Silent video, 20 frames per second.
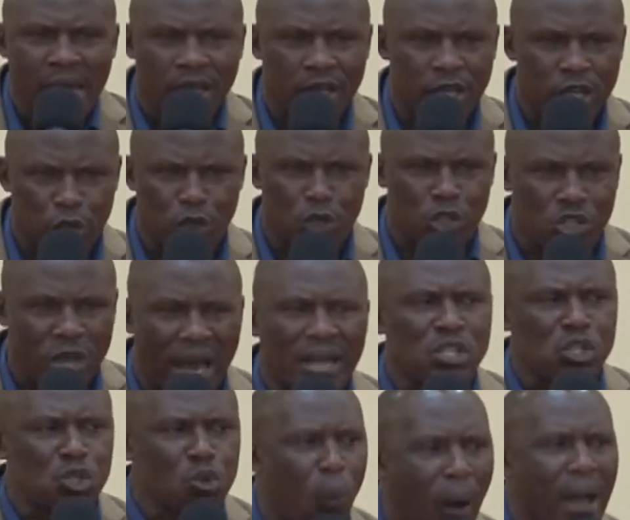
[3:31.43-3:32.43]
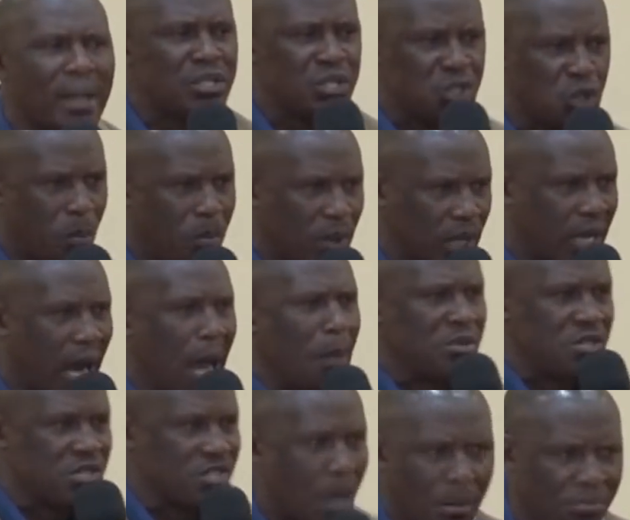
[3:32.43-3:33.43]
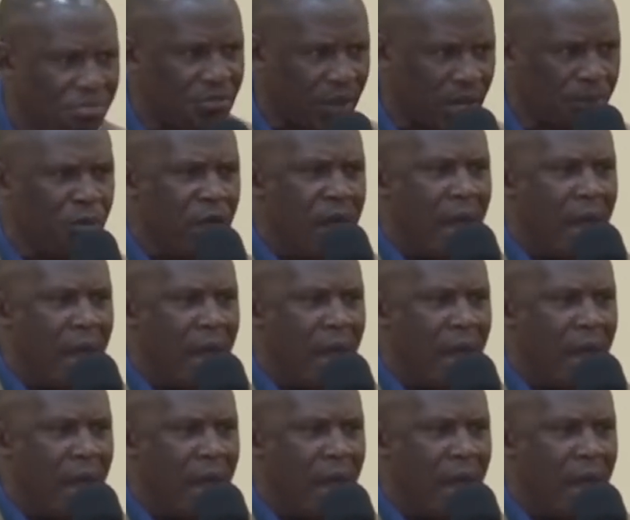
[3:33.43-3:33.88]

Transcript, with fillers: You just want to become something